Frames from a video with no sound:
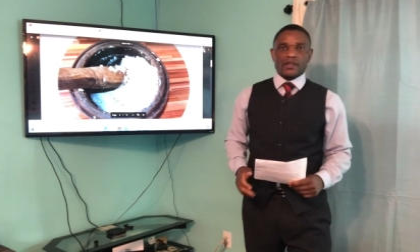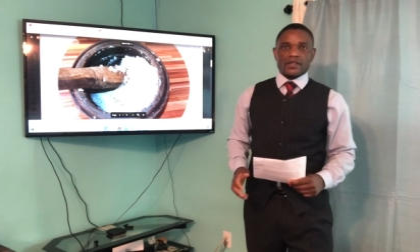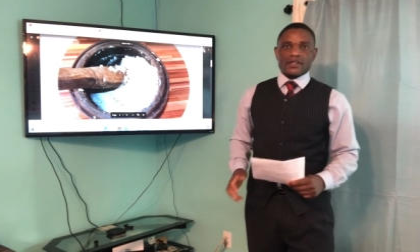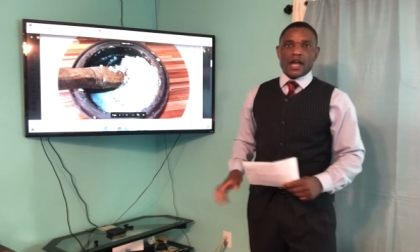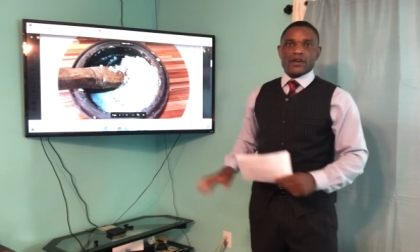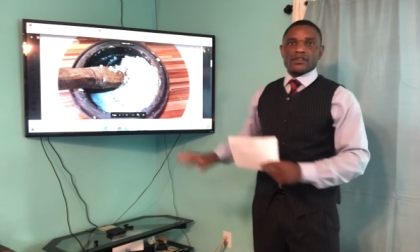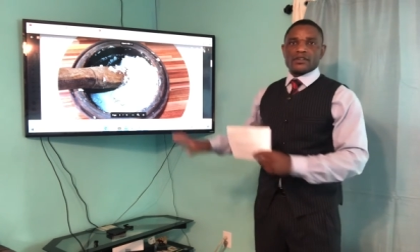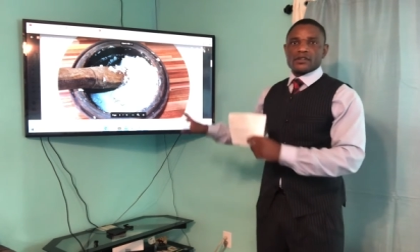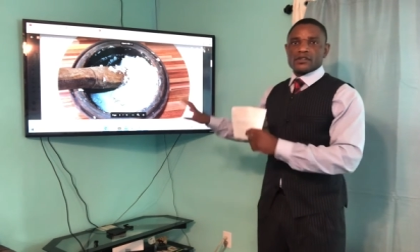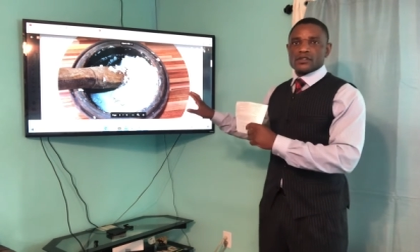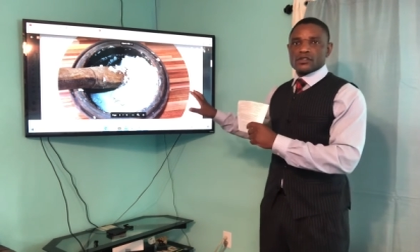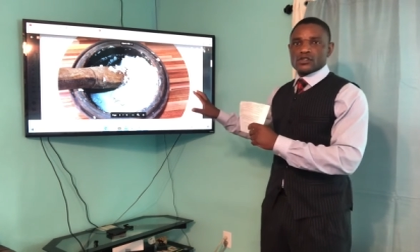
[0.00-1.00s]
Now,
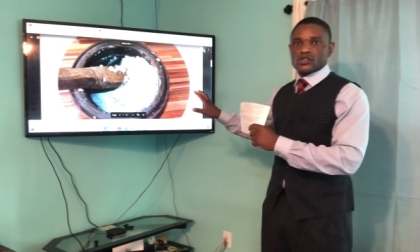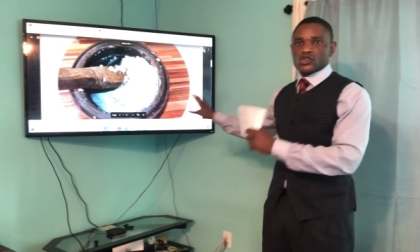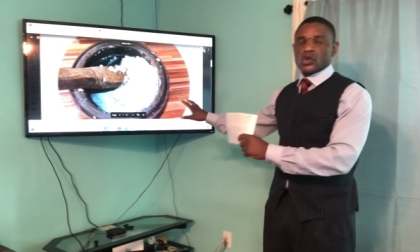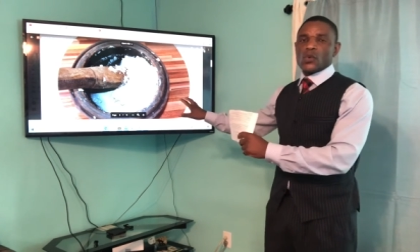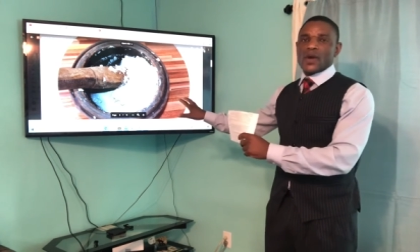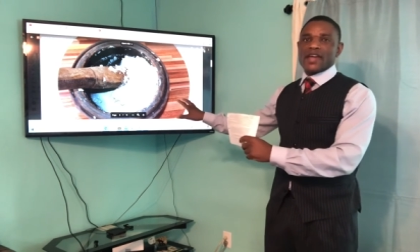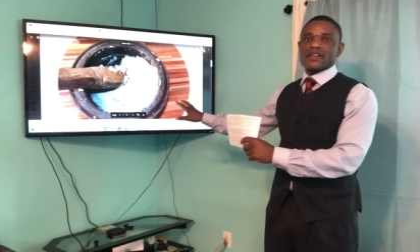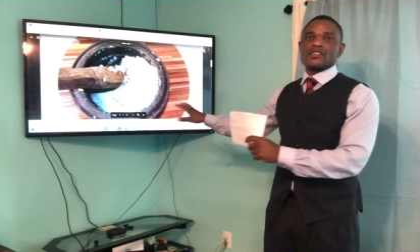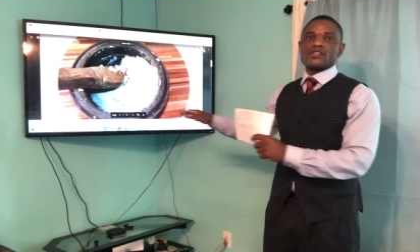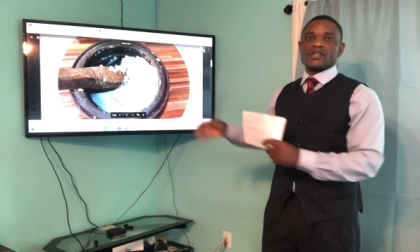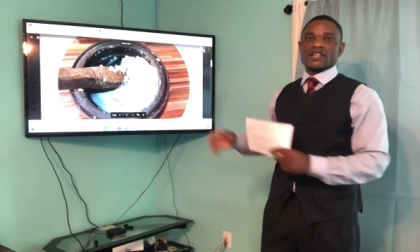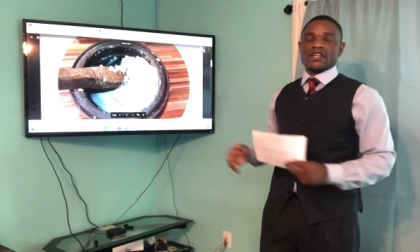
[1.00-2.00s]
2
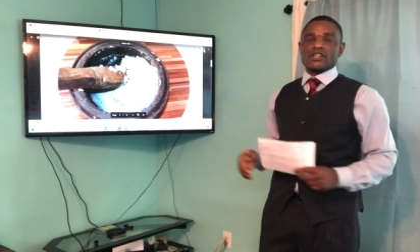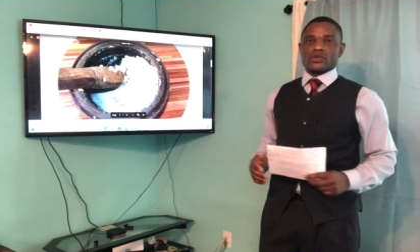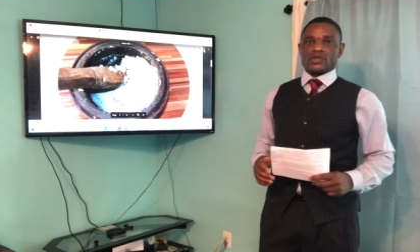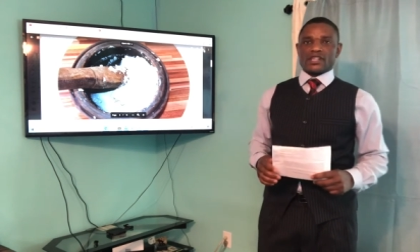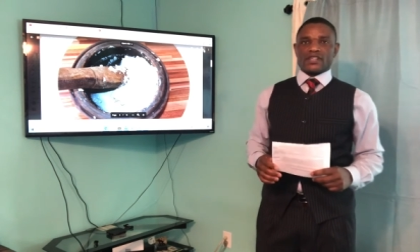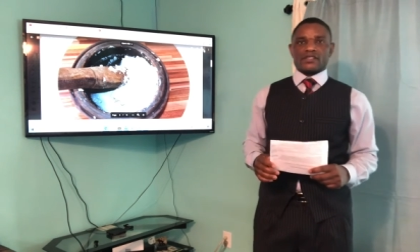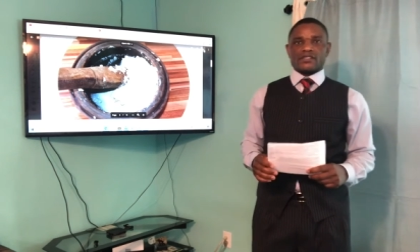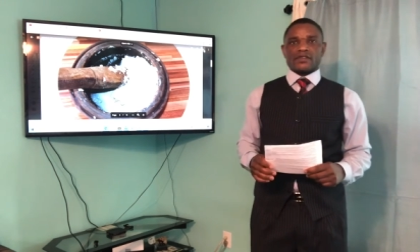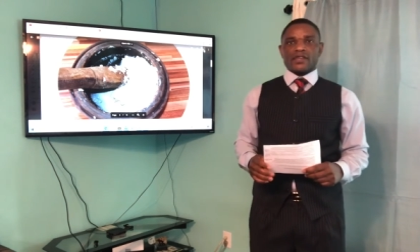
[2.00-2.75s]
ways you can do this.